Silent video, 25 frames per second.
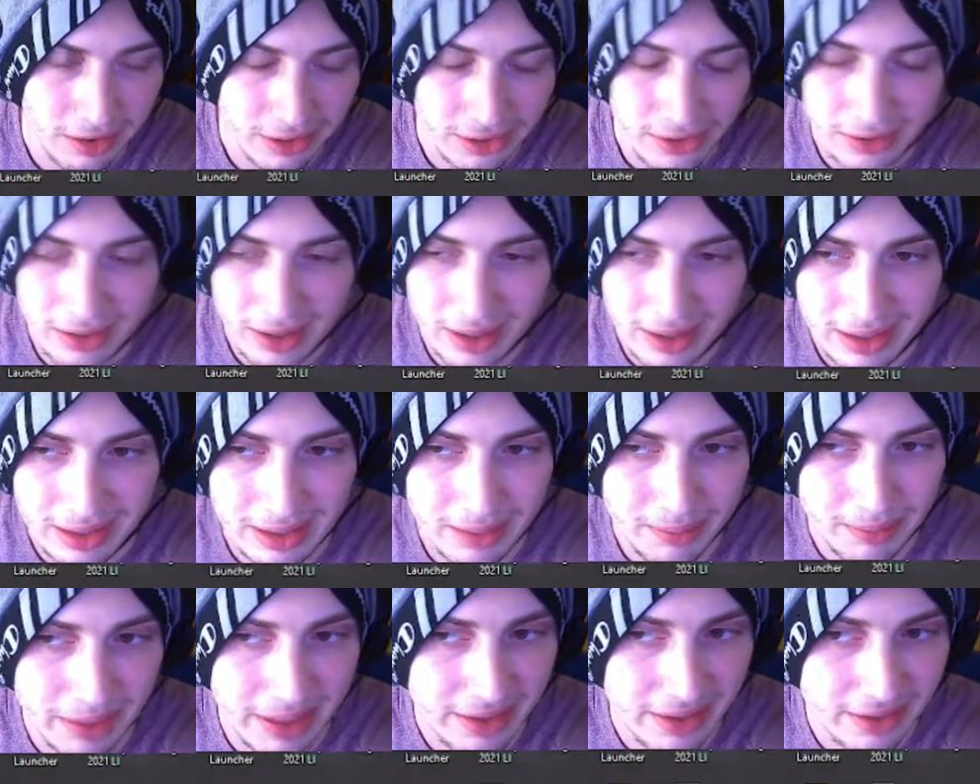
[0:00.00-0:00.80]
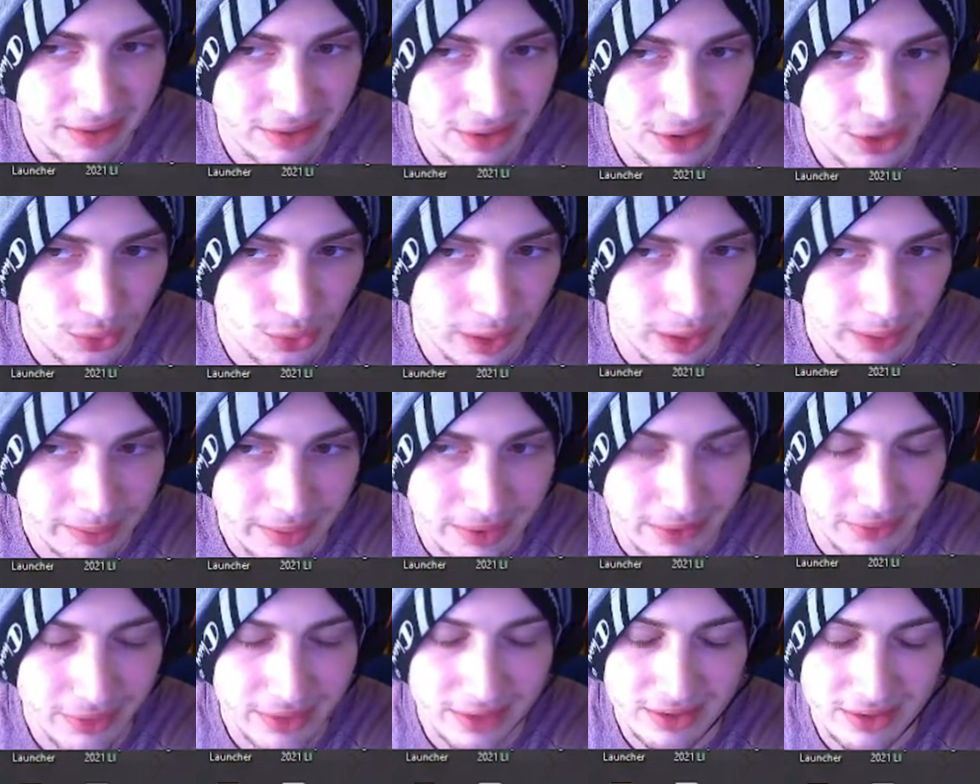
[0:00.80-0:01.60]
You're not going to pair this
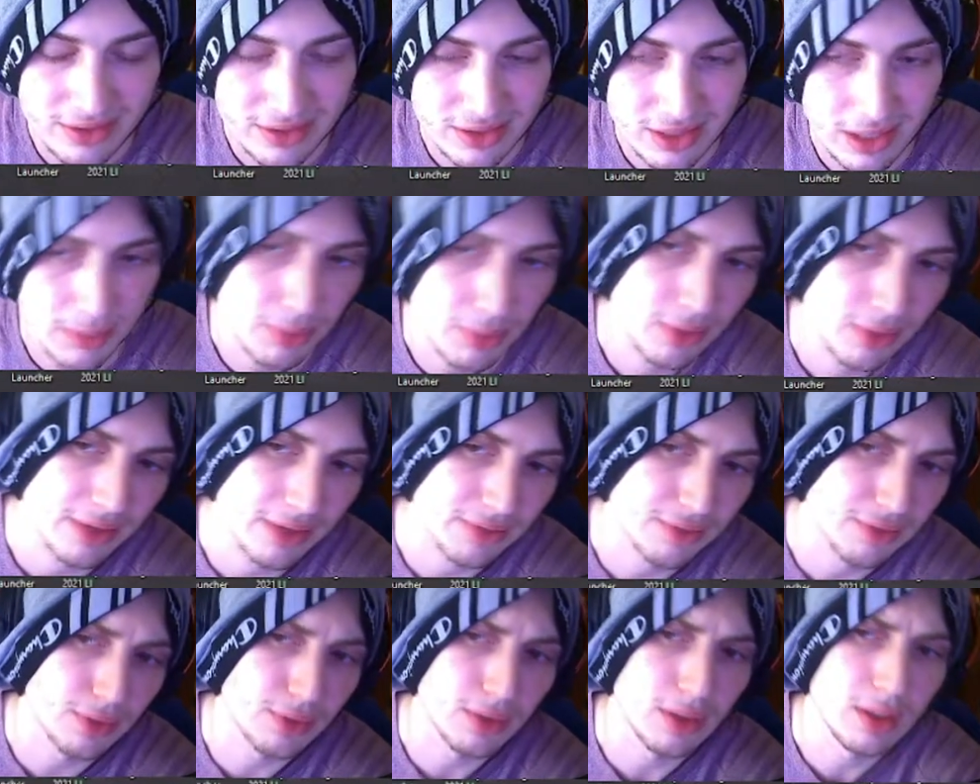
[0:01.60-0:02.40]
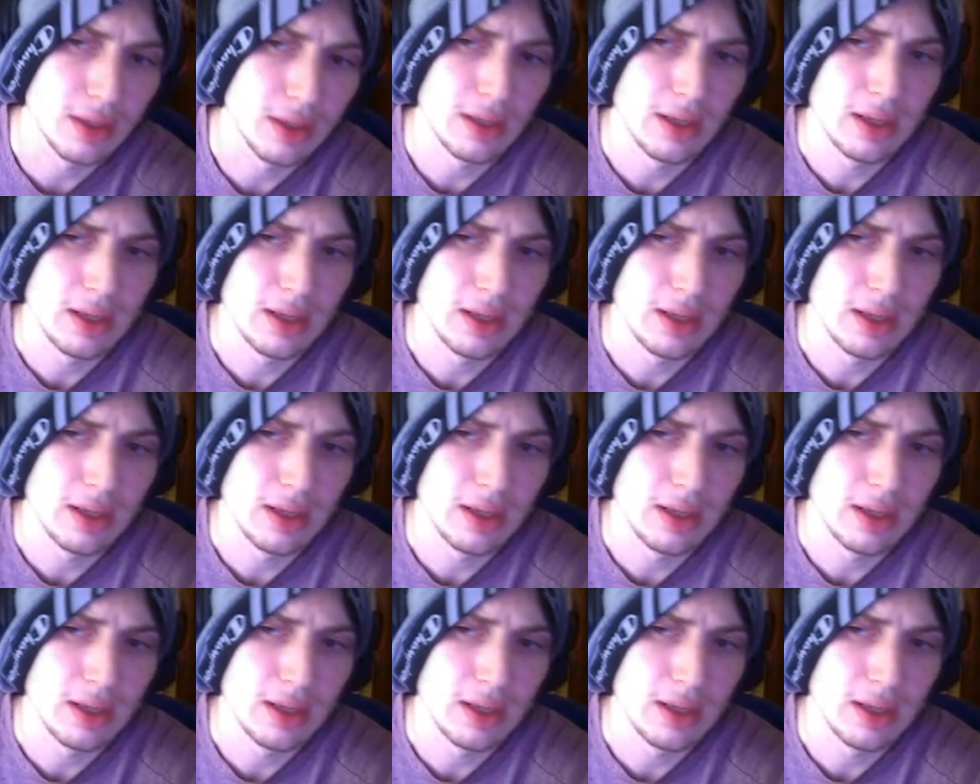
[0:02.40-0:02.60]
weapon with a sniper rifle.